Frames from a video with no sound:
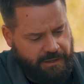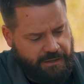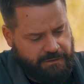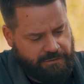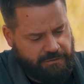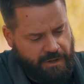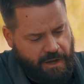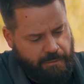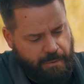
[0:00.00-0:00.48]

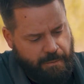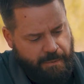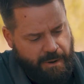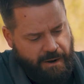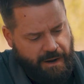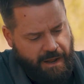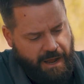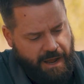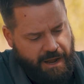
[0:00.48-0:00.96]
stop
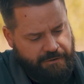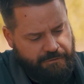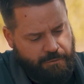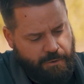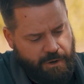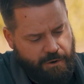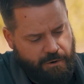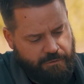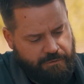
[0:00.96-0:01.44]
about
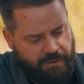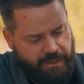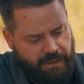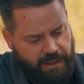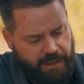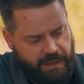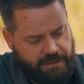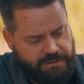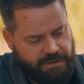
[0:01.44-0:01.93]
halfway over
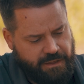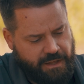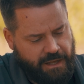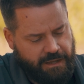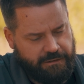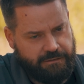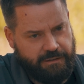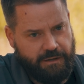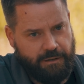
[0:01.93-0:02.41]
the edge of
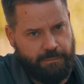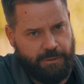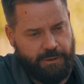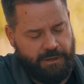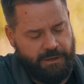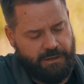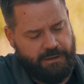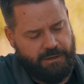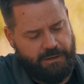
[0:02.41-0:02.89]
that tip
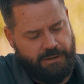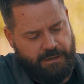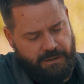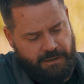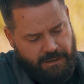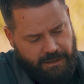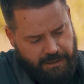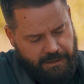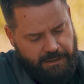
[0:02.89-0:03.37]

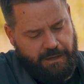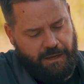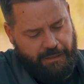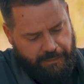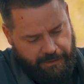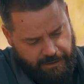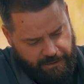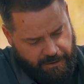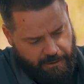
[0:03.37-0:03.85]

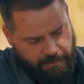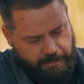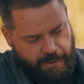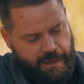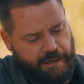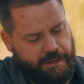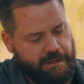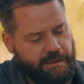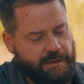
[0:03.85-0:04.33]
and then come
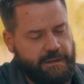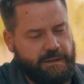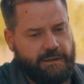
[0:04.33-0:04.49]
back.